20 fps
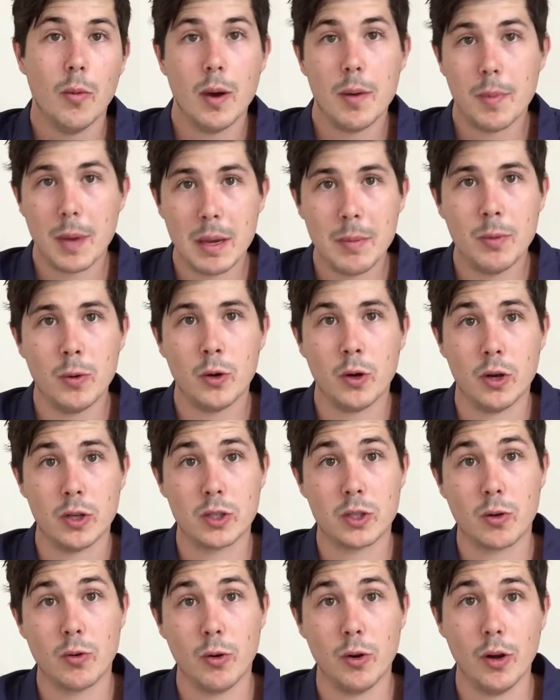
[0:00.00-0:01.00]
where people got
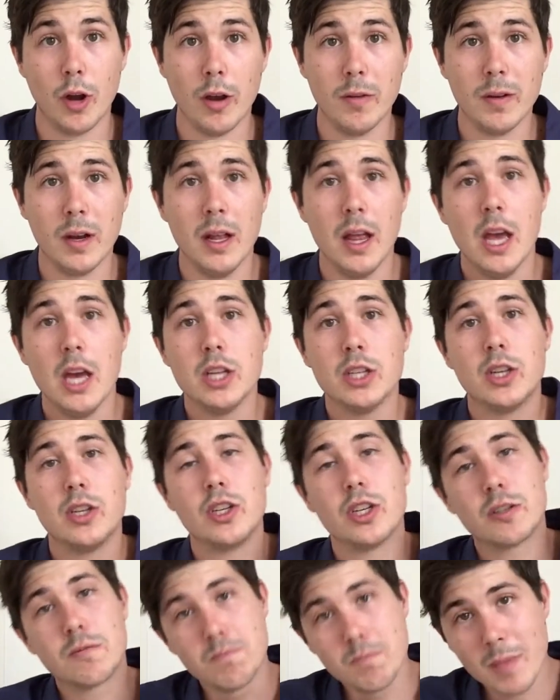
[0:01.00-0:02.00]
screwed over. So
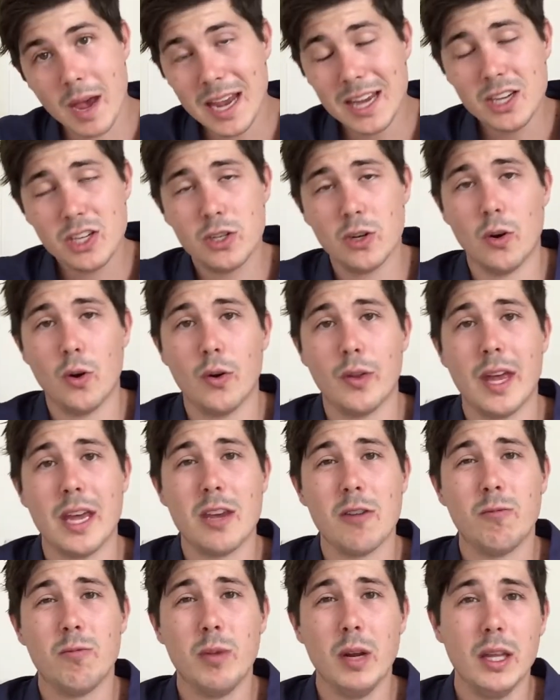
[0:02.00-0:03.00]
just make sure that
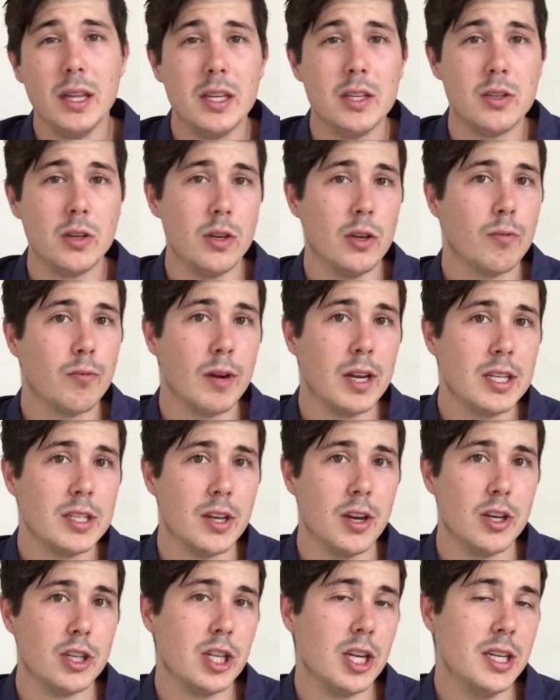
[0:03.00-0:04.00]
you really do your
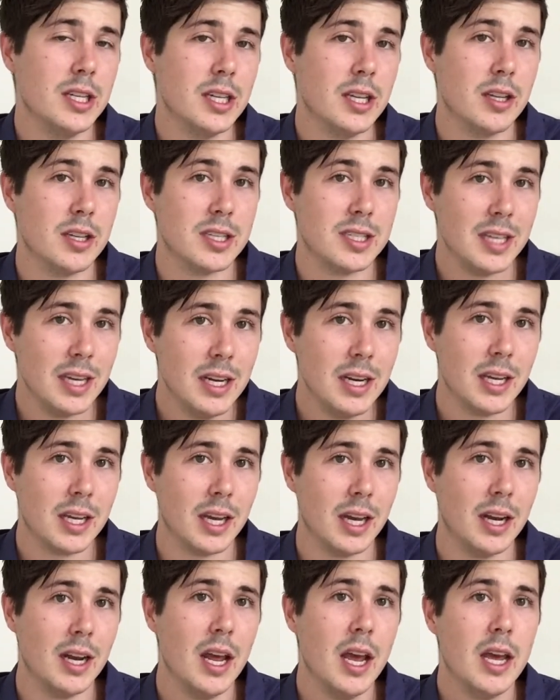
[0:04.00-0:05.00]
research into the
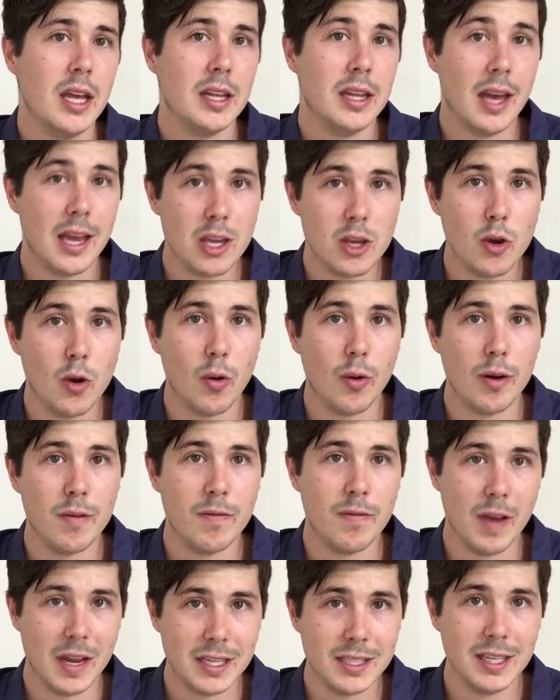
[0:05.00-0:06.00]
syndicate that you're
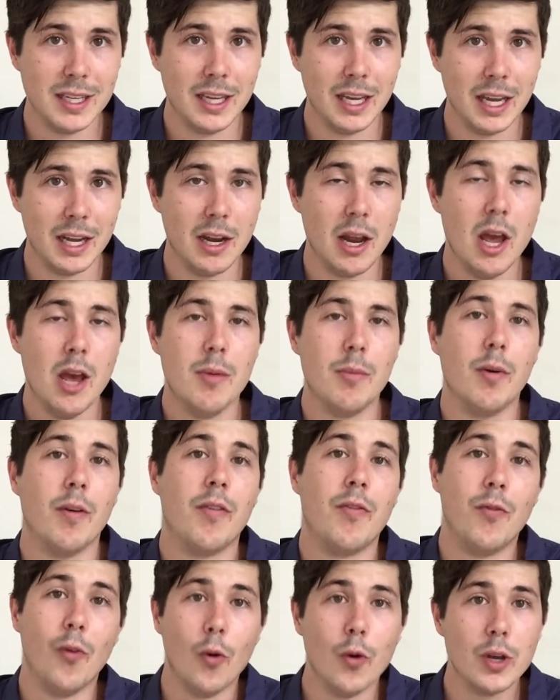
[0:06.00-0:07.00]
investing in
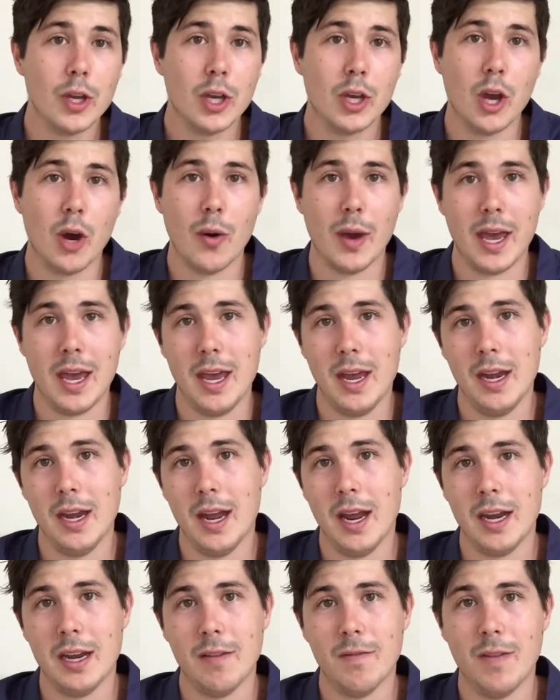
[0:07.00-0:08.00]
before you go
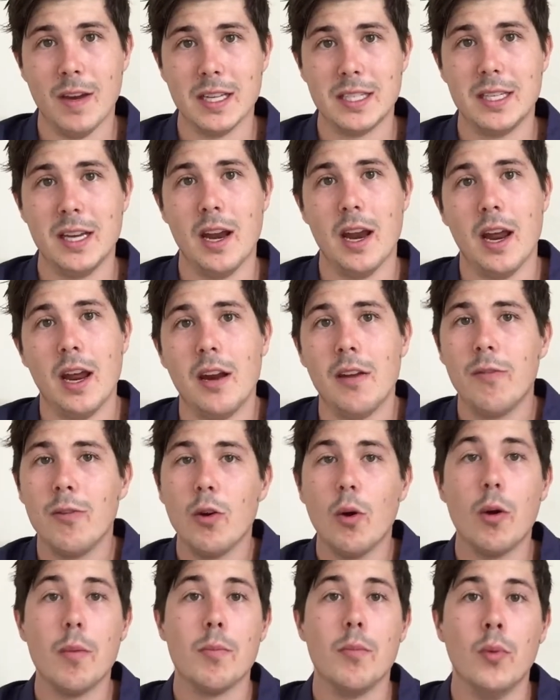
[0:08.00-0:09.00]
ahead and invest in it. And if
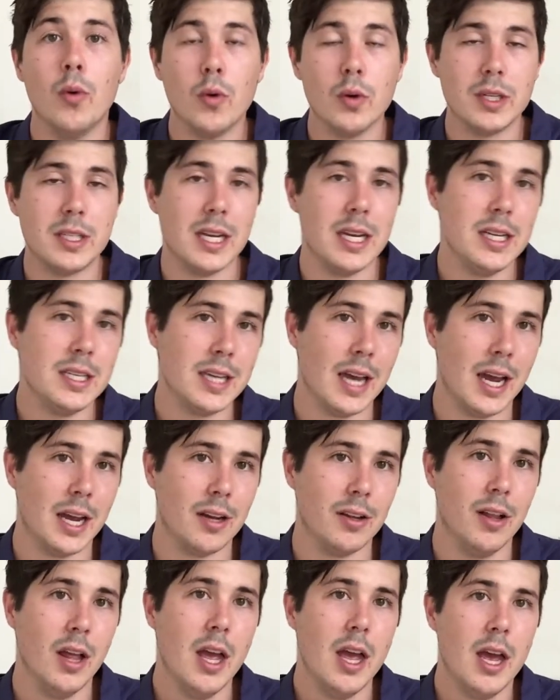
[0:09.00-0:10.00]
you want more
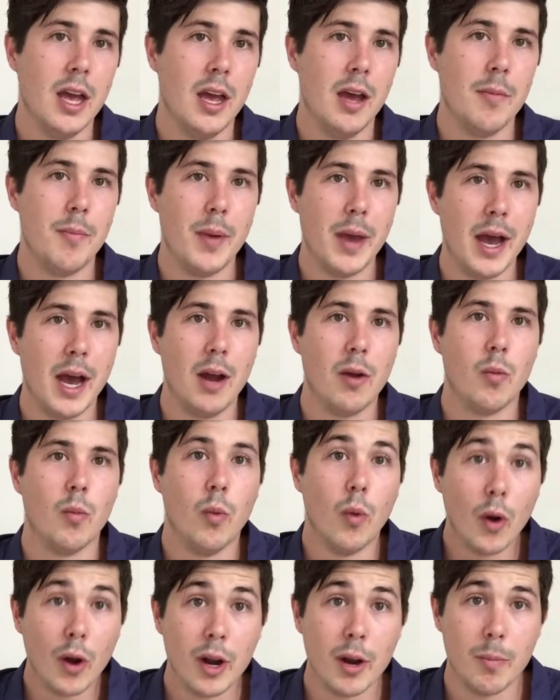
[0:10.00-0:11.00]
detail about
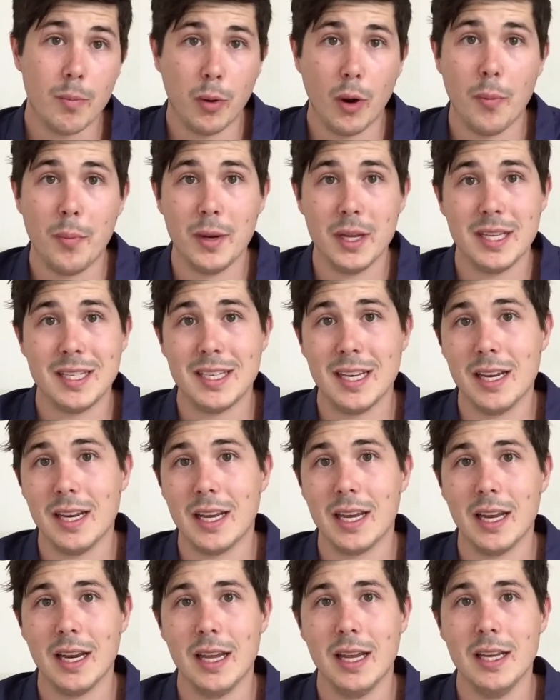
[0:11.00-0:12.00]
what a property
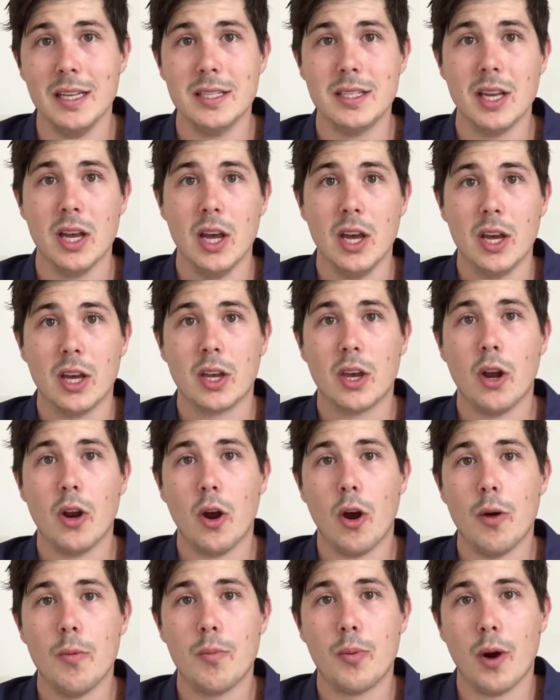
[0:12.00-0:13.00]
syndicate is, go to
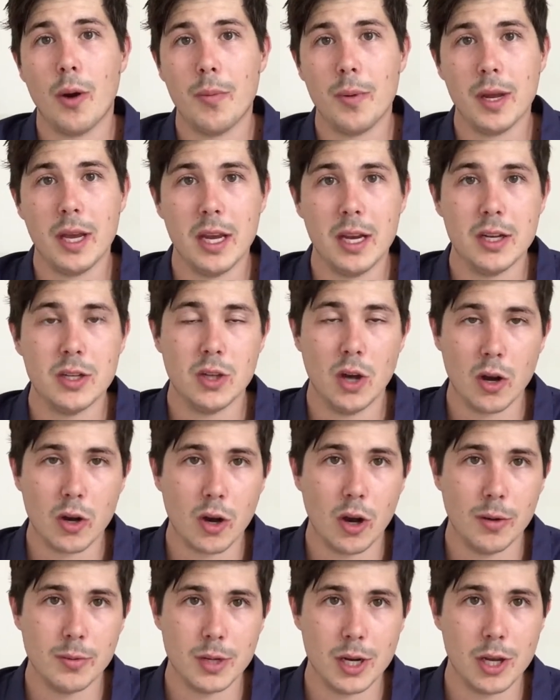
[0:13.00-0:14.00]

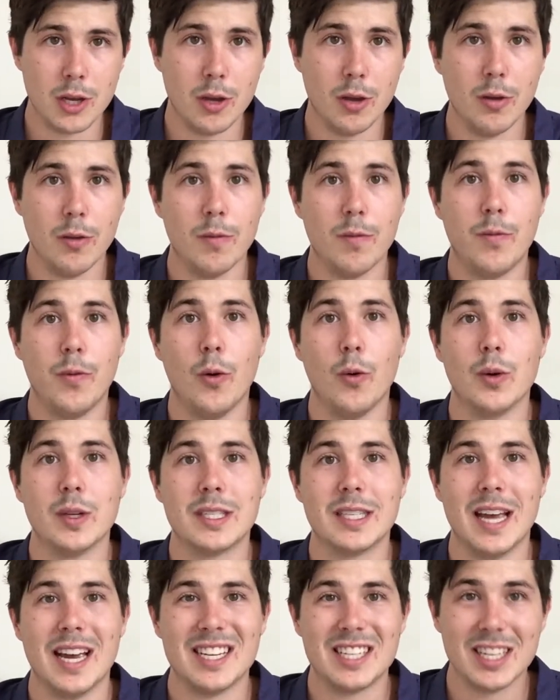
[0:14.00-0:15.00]

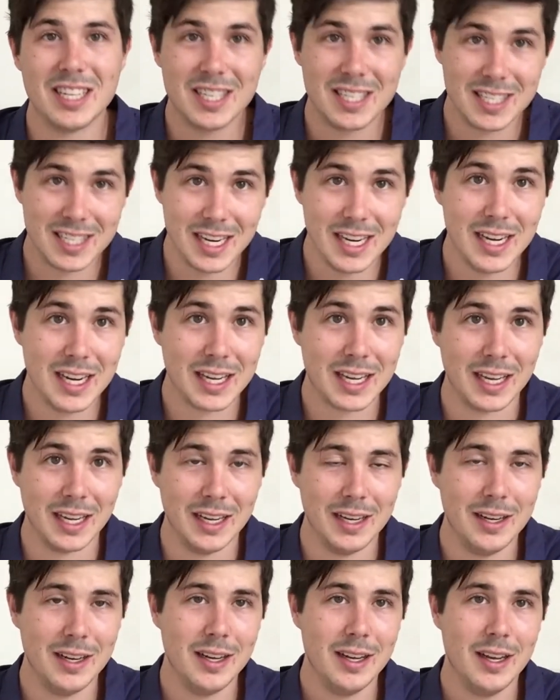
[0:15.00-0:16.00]

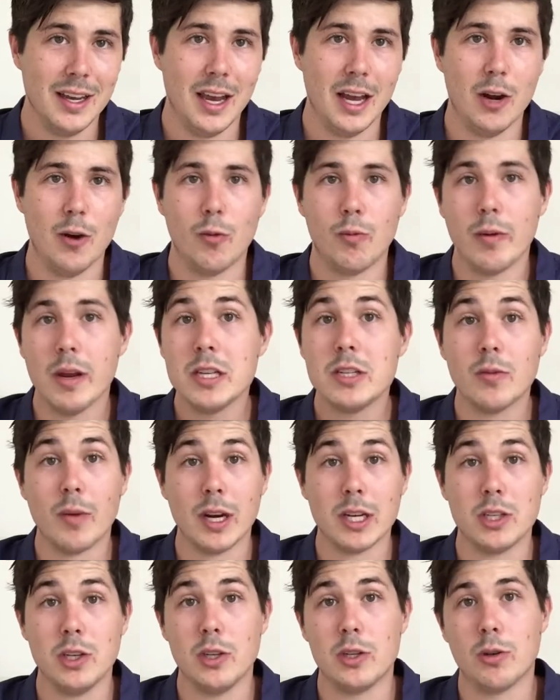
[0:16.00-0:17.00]
onproperty.com.au/syndicate, and it'll
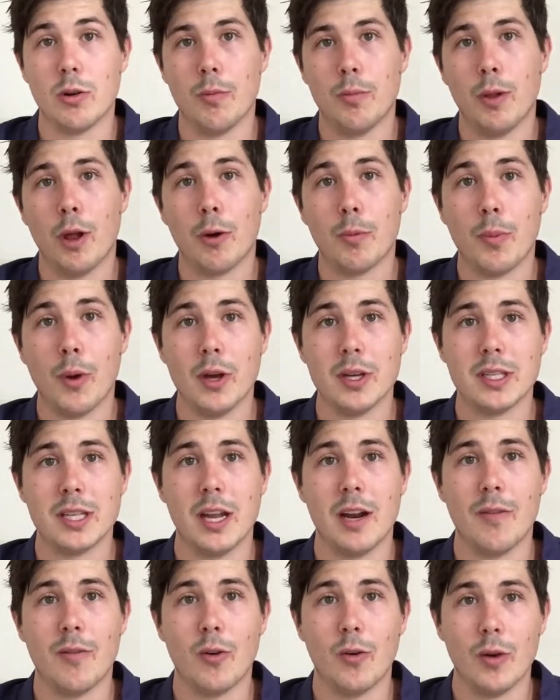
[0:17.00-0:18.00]
redirect you to a blog post
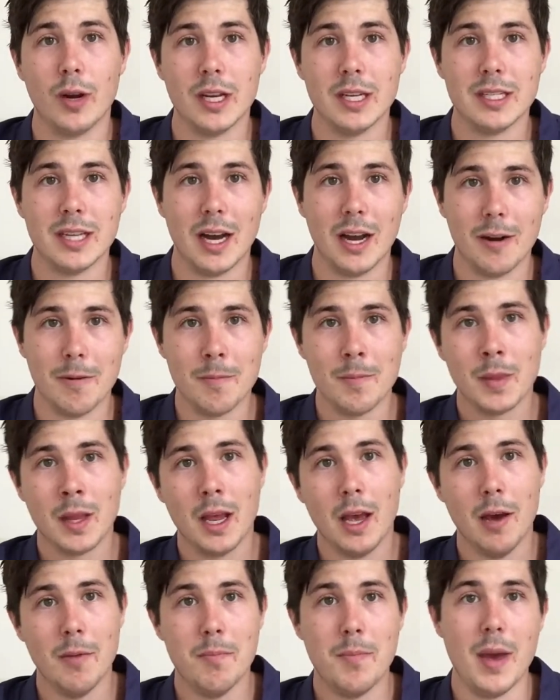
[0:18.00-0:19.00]
that I've already done
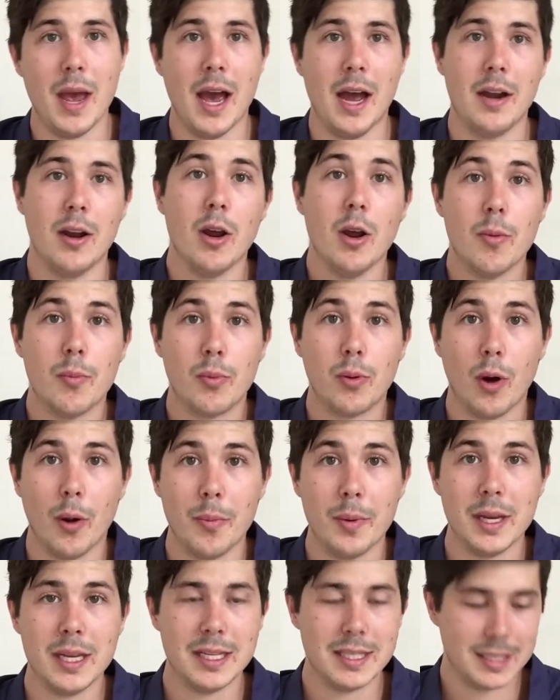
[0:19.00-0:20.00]
about
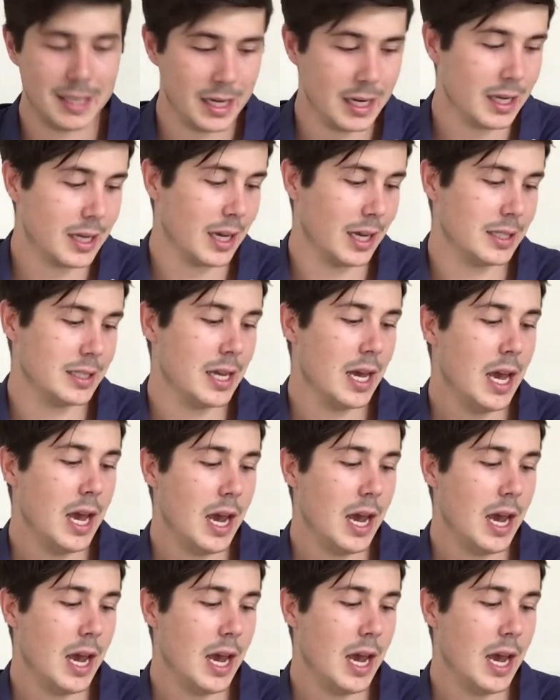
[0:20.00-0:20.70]
property syndicates.